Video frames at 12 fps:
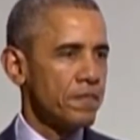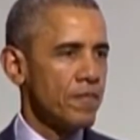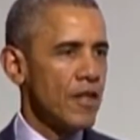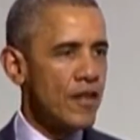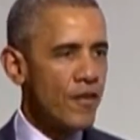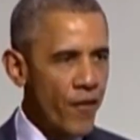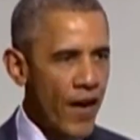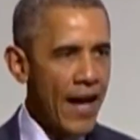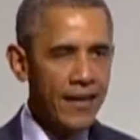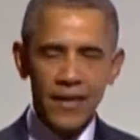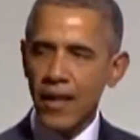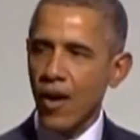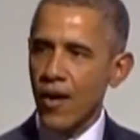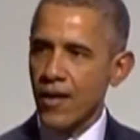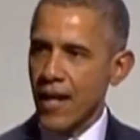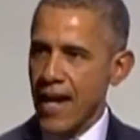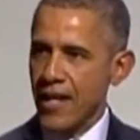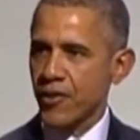is the fact that our
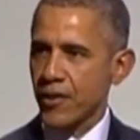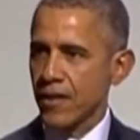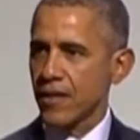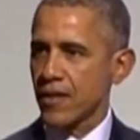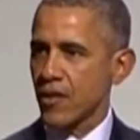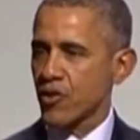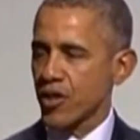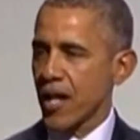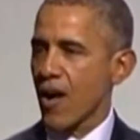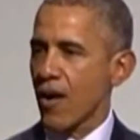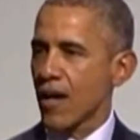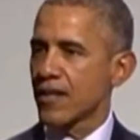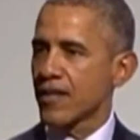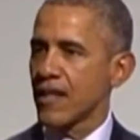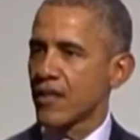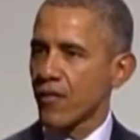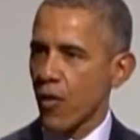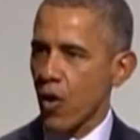nations share a
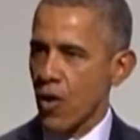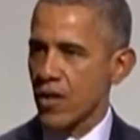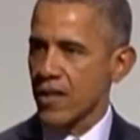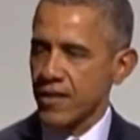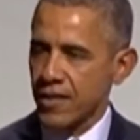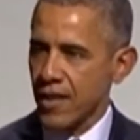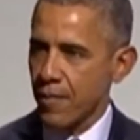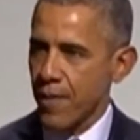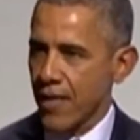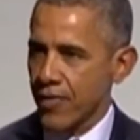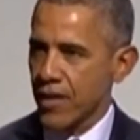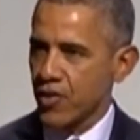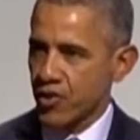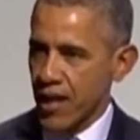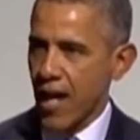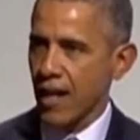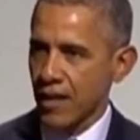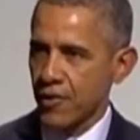sense of urgency about this
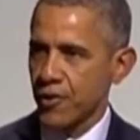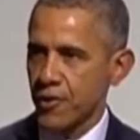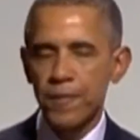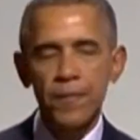challenge